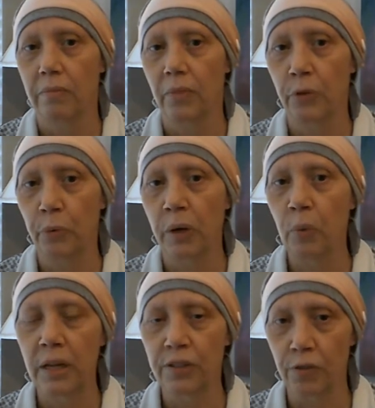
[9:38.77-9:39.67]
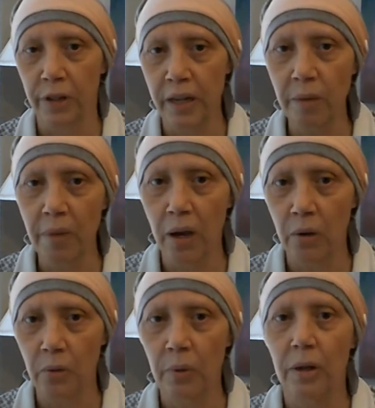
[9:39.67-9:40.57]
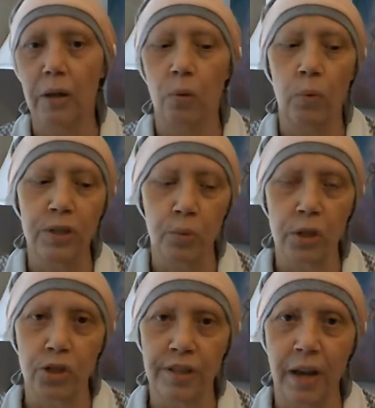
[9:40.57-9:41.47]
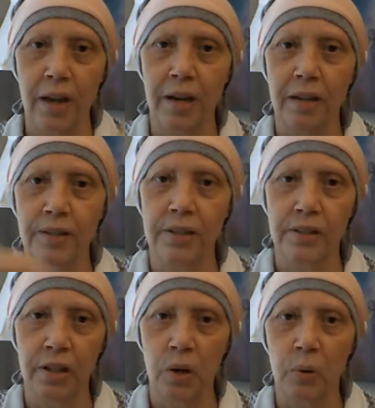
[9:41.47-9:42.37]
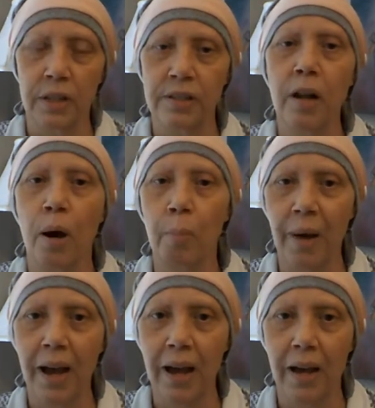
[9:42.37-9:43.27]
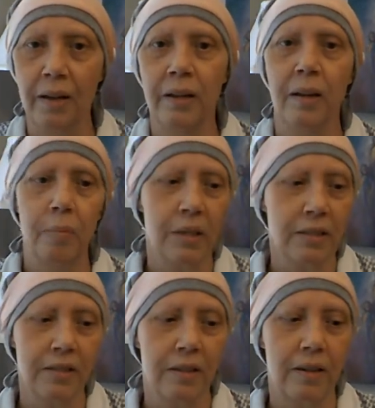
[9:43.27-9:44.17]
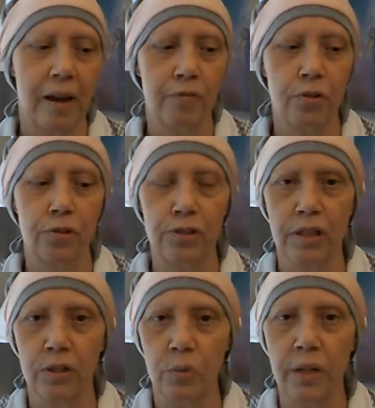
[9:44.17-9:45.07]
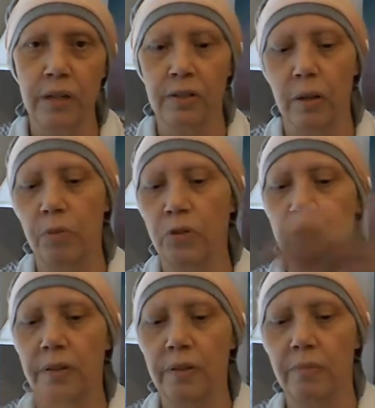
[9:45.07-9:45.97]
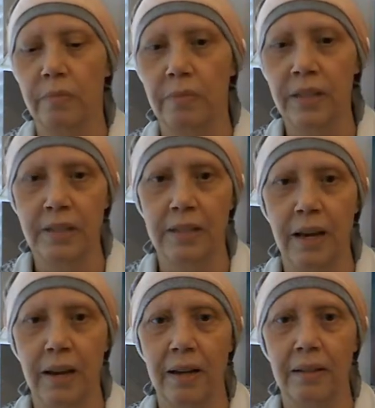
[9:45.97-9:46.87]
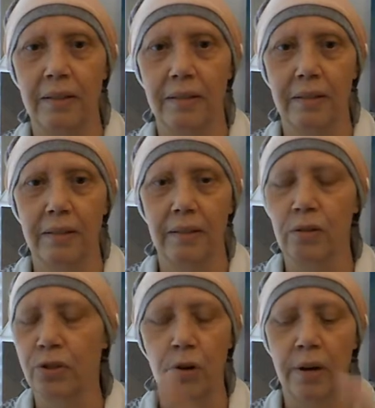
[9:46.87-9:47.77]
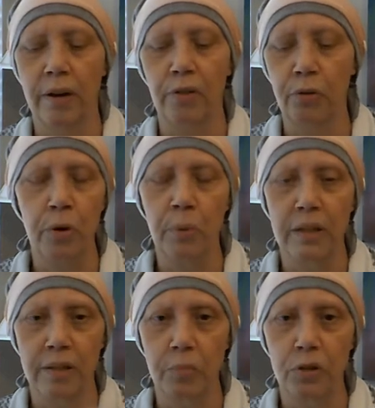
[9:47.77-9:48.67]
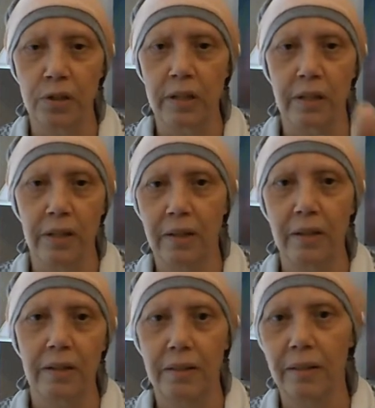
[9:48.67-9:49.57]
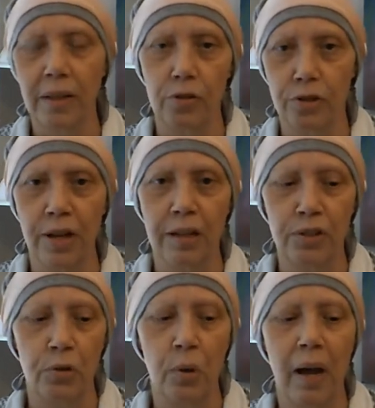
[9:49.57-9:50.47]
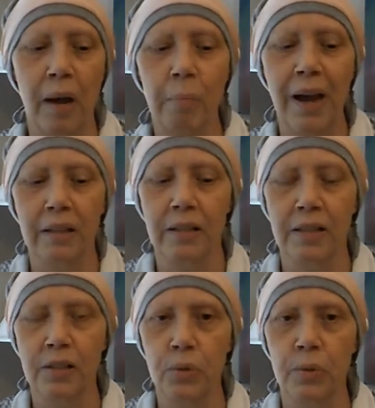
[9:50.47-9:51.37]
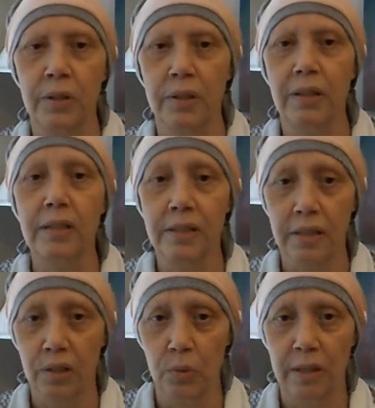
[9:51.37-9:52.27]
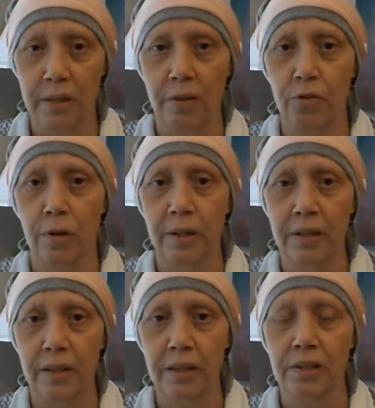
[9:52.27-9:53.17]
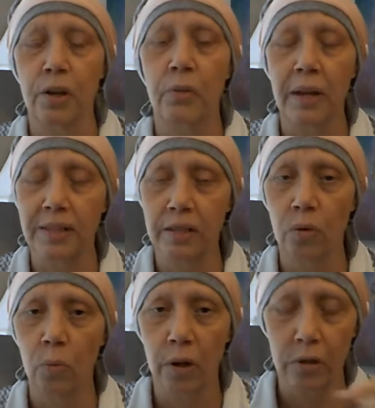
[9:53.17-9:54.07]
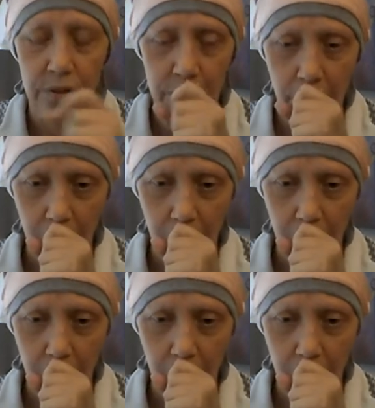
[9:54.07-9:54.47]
3 weeks for chemo, we switch sides, and so it's not bad because after 6 weeks I'm using this side, or sorry, every 3 weeks I'm using the other side. So I'm back to this one 6 weeks after I did it, so that still works.